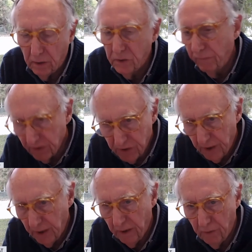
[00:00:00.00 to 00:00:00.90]

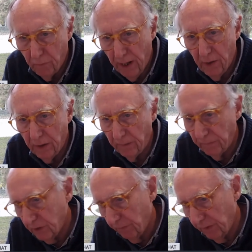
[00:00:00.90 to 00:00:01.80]
sophisticated routing,
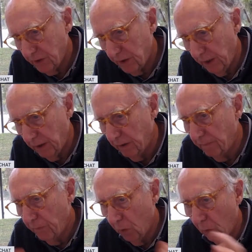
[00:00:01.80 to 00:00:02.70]

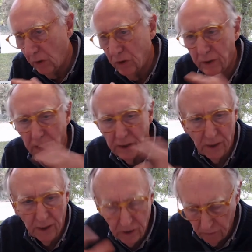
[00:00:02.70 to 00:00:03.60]
sophisticated origin
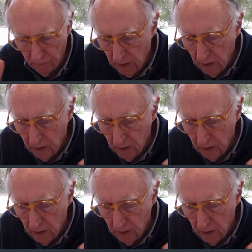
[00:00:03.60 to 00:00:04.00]
destination,